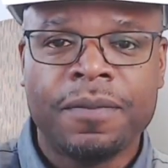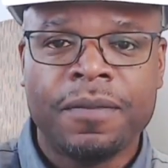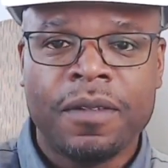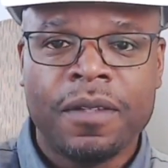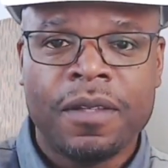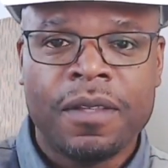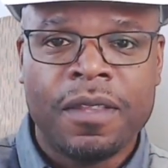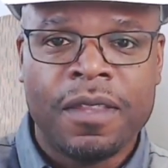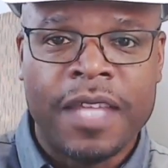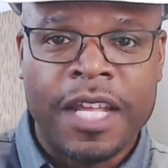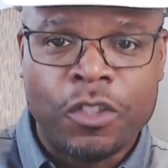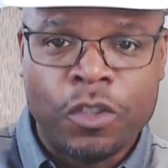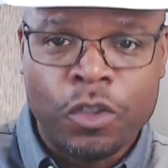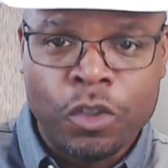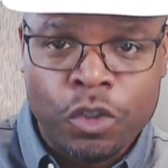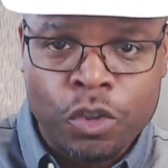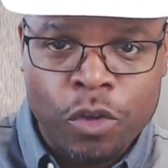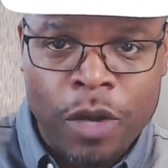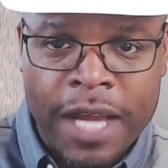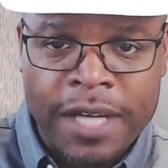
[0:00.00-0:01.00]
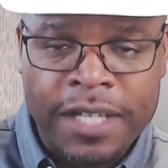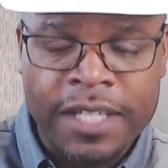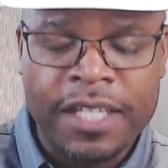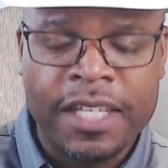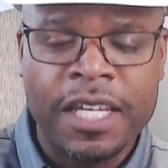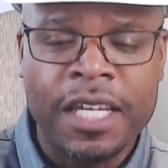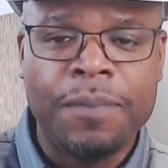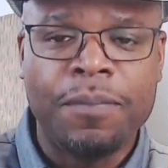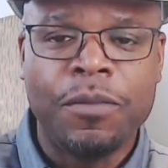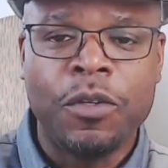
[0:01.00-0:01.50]
that you try to
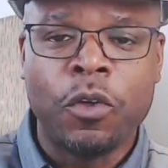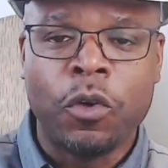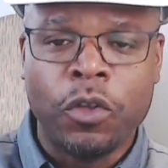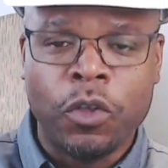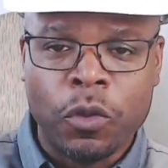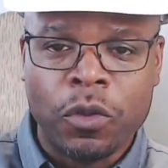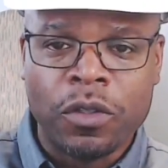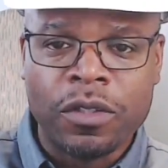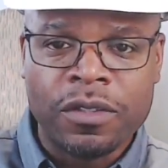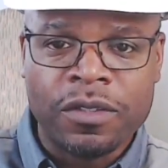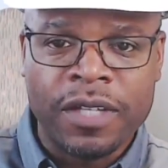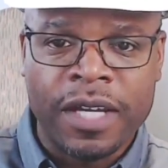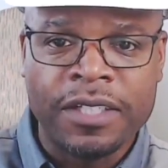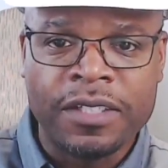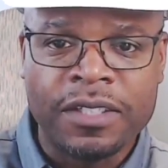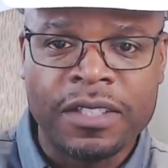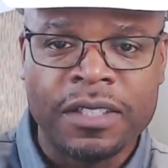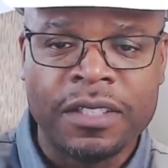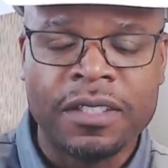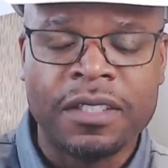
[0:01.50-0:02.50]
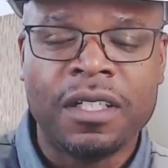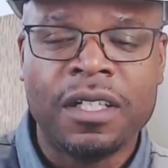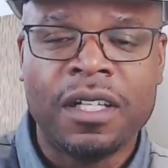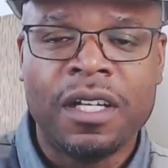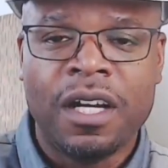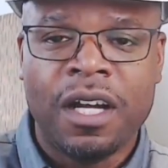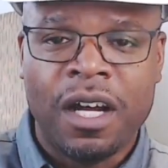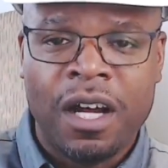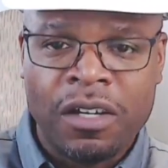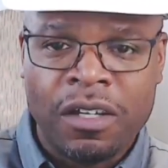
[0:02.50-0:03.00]
keep your utilization
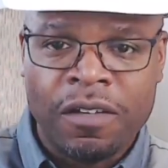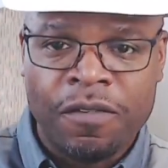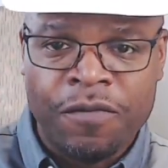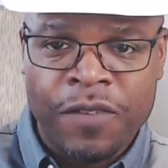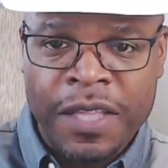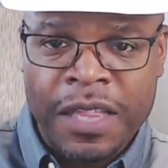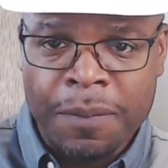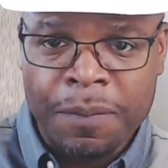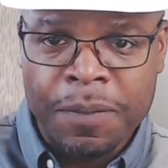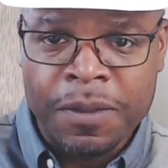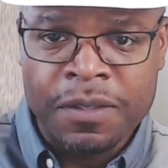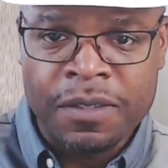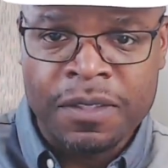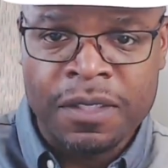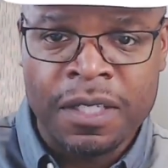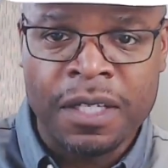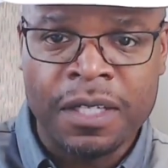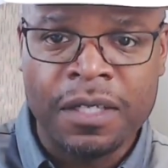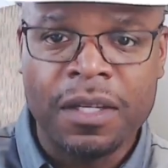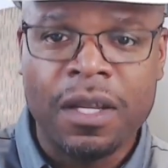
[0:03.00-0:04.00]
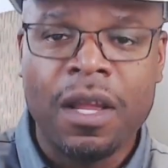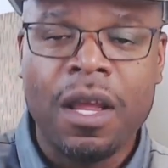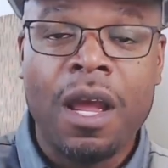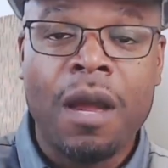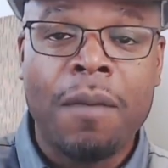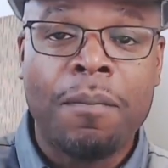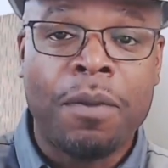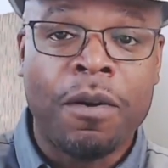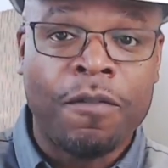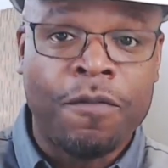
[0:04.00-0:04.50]
under 50%,
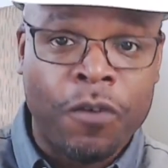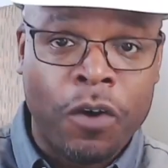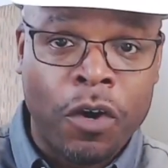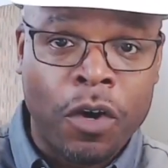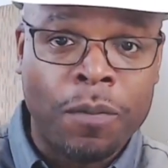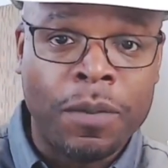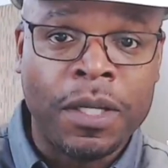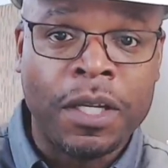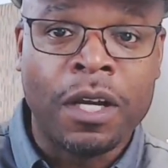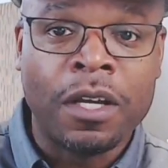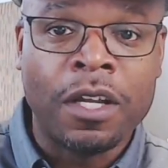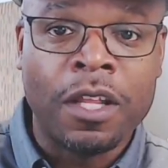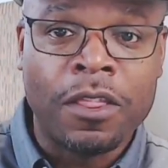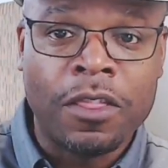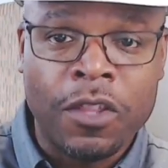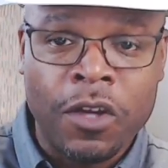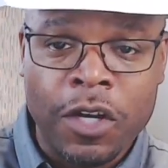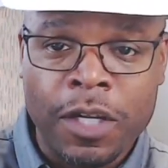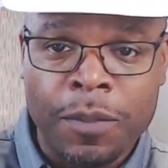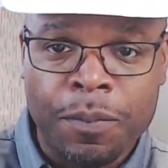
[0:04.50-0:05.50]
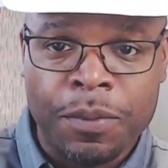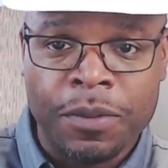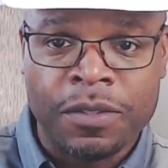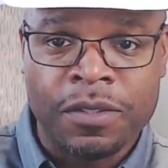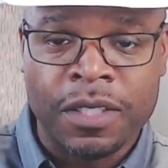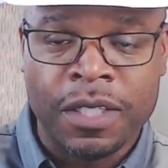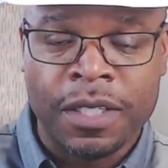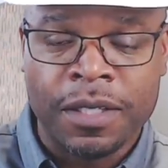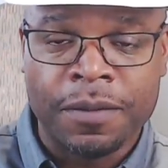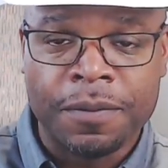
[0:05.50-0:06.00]
preferably under
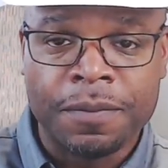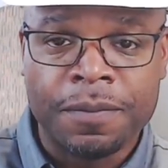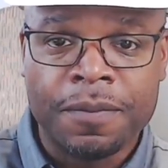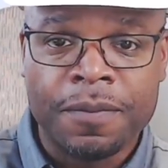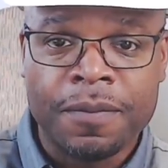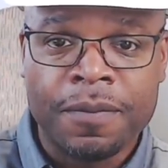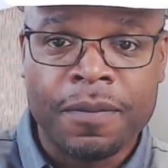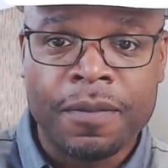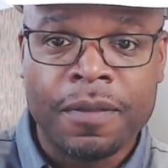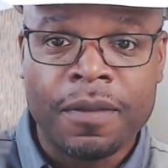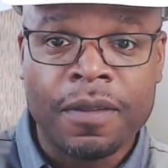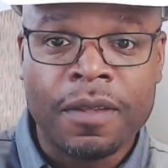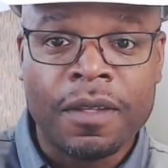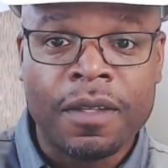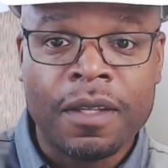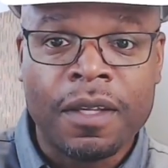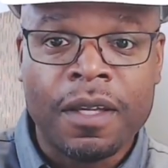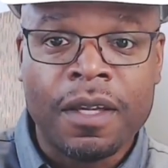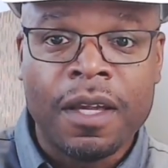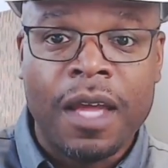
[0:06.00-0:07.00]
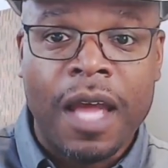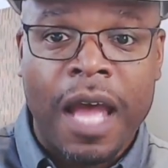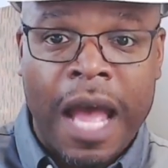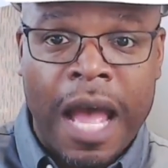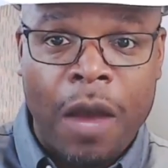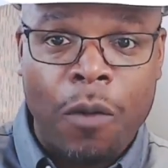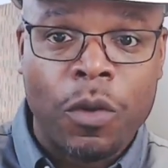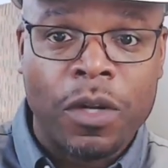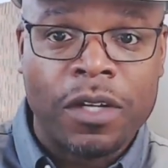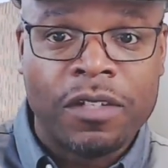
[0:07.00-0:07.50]
30%. I would
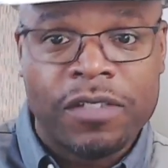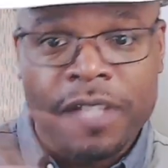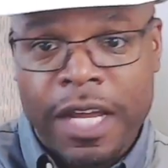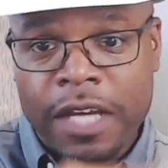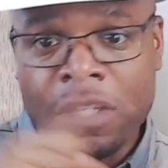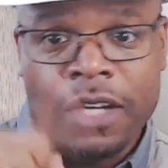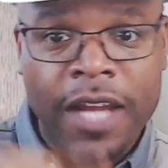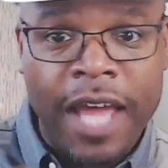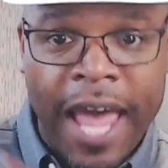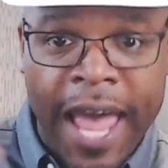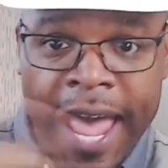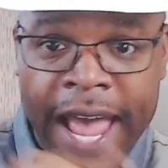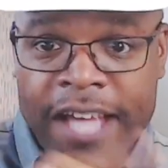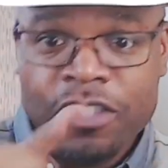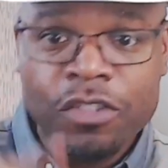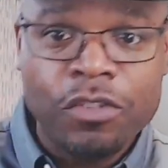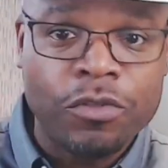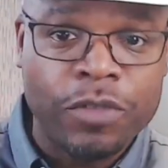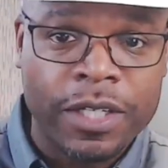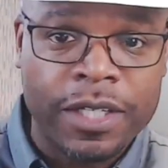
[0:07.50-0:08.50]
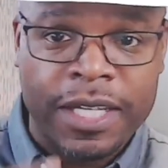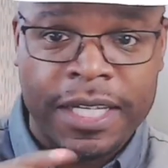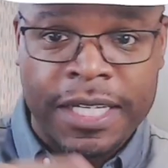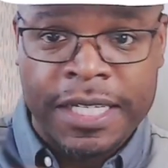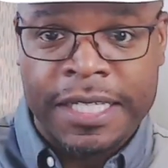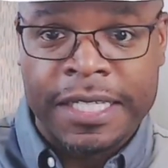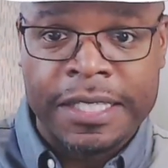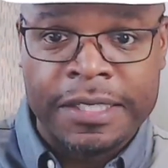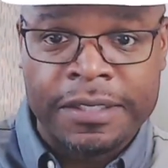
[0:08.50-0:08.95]
say a little asterisk is